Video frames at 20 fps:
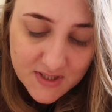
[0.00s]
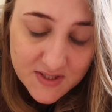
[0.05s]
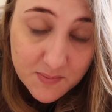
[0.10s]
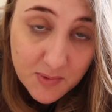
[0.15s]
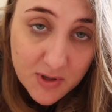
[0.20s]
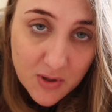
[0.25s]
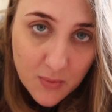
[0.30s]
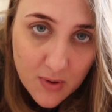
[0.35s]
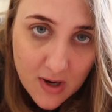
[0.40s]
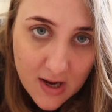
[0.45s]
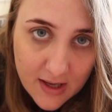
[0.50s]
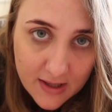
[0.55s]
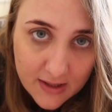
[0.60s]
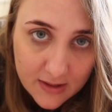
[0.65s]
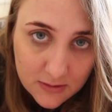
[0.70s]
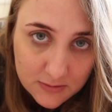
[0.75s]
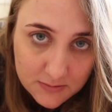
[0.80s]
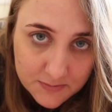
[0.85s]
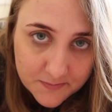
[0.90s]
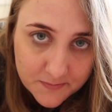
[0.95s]
It's been a
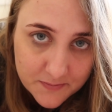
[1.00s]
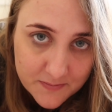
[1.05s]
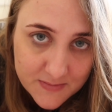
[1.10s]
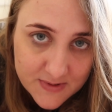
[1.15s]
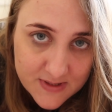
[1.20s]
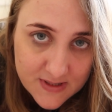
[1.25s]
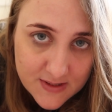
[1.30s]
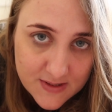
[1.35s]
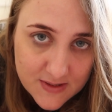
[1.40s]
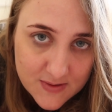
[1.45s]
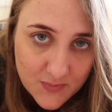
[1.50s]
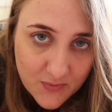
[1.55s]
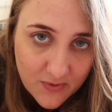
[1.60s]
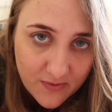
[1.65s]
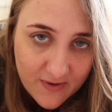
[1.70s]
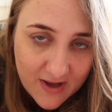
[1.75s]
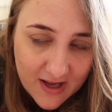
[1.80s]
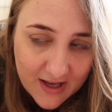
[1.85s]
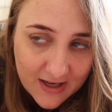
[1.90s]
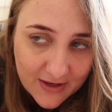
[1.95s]
while since
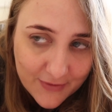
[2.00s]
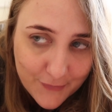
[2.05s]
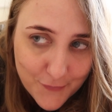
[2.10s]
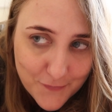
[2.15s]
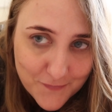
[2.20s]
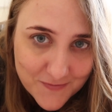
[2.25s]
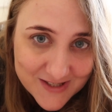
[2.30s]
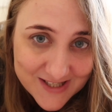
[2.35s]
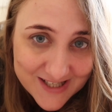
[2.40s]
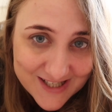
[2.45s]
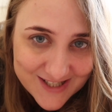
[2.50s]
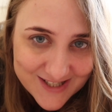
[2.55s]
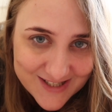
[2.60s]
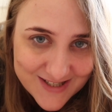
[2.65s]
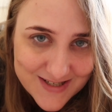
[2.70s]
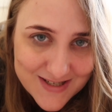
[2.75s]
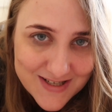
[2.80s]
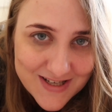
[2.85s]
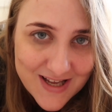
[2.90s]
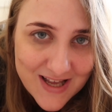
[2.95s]
we've had a
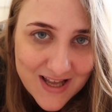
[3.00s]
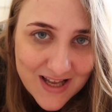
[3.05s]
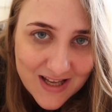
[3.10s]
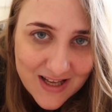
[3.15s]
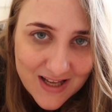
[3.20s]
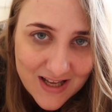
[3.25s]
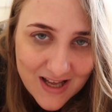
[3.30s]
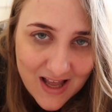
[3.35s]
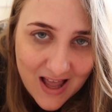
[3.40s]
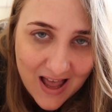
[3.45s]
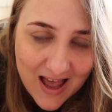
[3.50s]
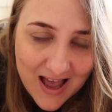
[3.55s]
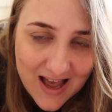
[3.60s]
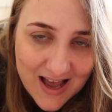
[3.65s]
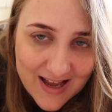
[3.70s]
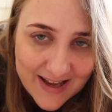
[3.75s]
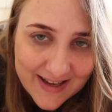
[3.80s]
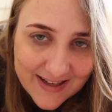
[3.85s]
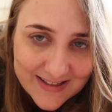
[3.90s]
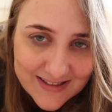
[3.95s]
conversation,
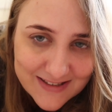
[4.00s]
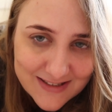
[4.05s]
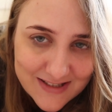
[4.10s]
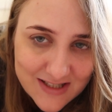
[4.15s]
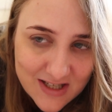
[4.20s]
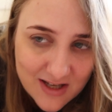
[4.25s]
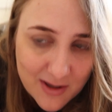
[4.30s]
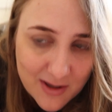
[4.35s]
and